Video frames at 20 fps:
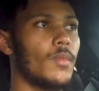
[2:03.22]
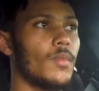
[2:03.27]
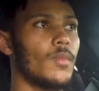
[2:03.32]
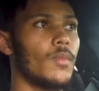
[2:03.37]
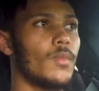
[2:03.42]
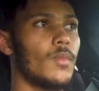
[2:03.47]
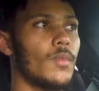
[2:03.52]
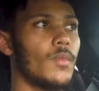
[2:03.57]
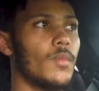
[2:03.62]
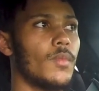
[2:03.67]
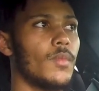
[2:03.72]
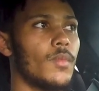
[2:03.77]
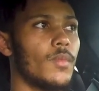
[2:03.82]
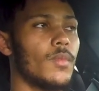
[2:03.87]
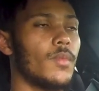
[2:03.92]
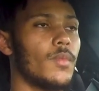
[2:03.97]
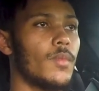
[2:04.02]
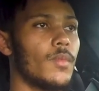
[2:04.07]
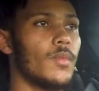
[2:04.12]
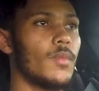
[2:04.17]

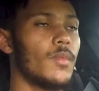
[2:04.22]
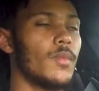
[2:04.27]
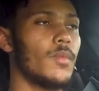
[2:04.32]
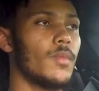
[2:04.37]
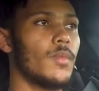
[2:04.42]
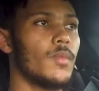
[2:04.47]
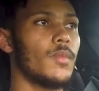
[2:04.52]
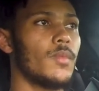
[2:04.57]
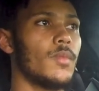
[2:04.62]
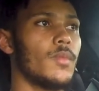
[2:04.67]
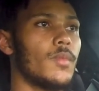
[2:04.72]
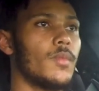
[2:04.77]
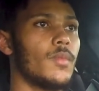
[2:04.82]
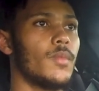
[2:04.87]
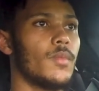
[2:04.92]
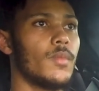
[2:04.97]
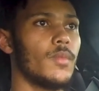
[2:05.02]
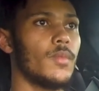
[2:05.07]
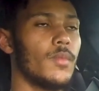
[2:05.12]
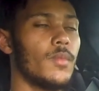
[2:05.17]

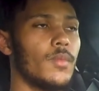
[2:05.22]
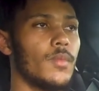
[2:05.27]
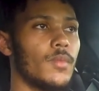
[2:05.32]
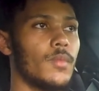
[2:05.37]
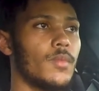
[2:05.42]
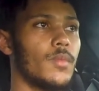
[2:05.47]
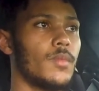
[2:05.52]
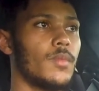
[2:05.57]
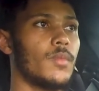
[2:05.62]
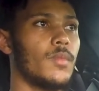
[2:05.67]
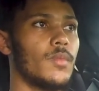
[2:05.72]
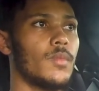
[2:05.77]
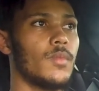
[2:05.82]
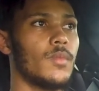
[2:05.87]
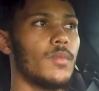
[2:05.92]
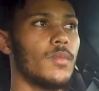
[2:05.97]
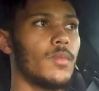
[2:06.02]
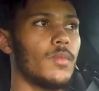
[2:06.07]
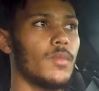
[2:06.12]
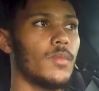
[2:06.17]

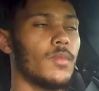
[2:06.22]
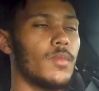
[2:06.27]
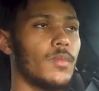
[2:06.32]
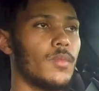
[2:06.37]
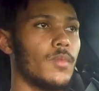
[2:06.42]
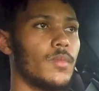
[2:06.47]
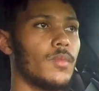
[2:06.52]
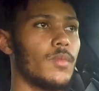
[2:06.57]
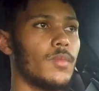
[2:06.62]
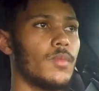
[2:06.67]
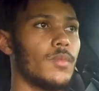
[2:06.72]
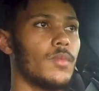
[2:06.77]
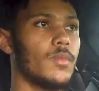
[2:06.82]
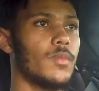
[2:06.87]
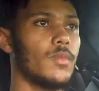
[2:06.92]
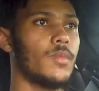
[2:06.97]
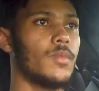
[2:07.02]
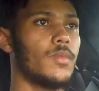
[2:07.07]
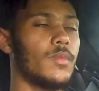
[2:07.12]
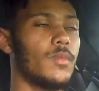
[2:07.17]

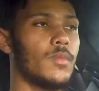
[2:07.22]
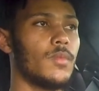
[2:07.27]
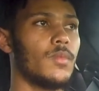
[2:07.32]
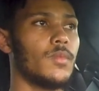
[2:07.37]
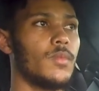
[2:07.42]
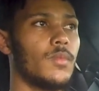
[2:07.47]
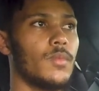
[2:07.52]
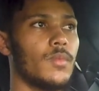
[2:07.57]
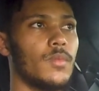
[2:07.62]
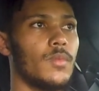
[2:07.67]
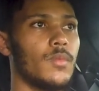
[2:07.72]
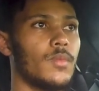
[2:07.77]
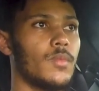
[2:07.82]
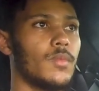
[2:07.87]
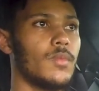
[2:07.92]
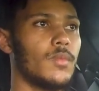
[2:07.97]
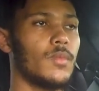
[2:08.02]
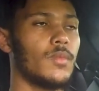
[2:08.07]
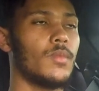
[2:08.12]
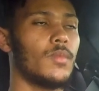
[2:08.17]

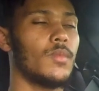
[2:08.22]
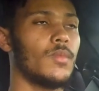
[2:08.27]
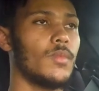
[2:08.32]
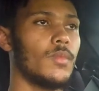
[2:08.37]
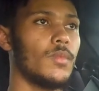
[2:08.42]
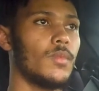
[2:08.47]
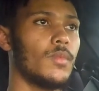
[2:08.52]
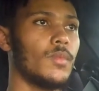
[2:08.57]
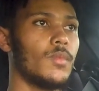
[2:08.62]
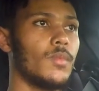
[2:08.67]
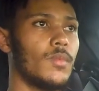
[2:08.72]
The person shown says nothing.